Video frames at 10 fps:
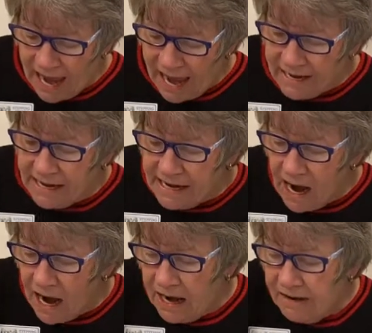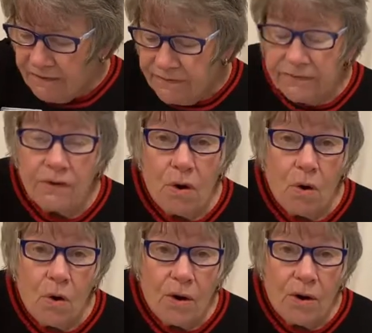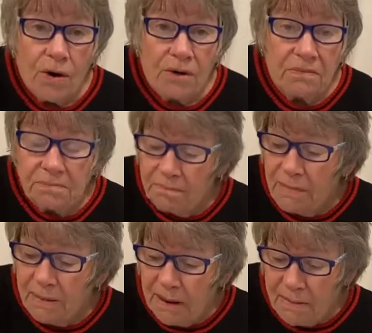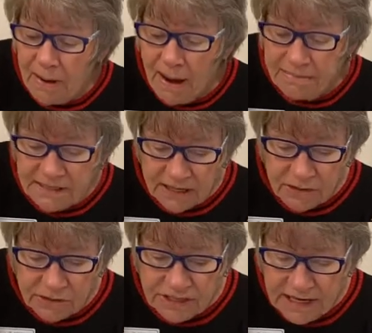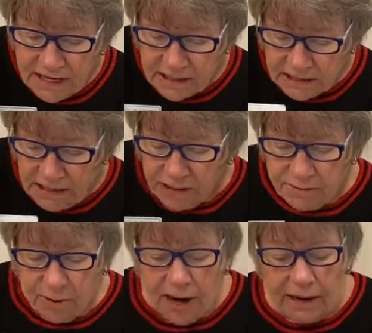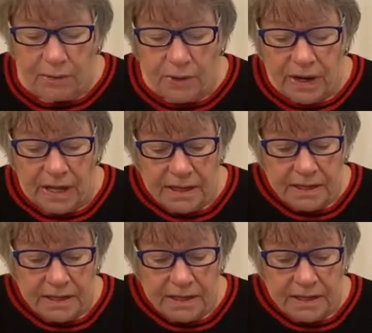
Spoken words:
and a knife or maybe a popsicle stick to spread it with.